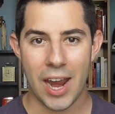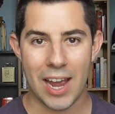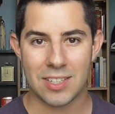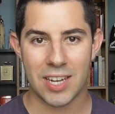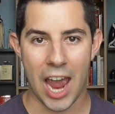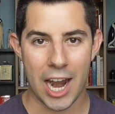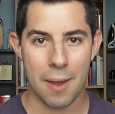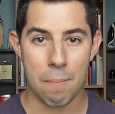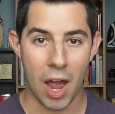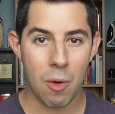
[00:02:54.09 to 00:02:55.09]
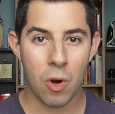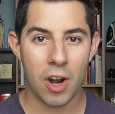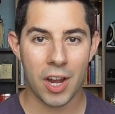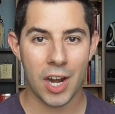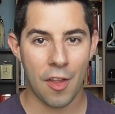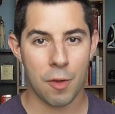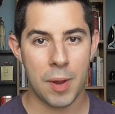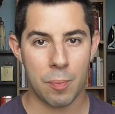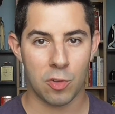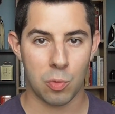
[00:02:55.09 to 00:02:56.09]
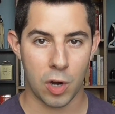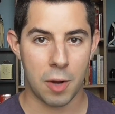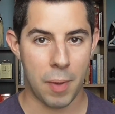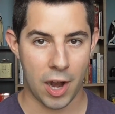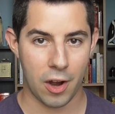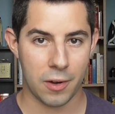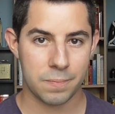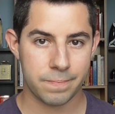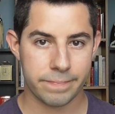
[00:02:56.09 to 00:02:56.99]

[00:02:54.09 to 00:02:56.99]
and to edit my work and other people's work better.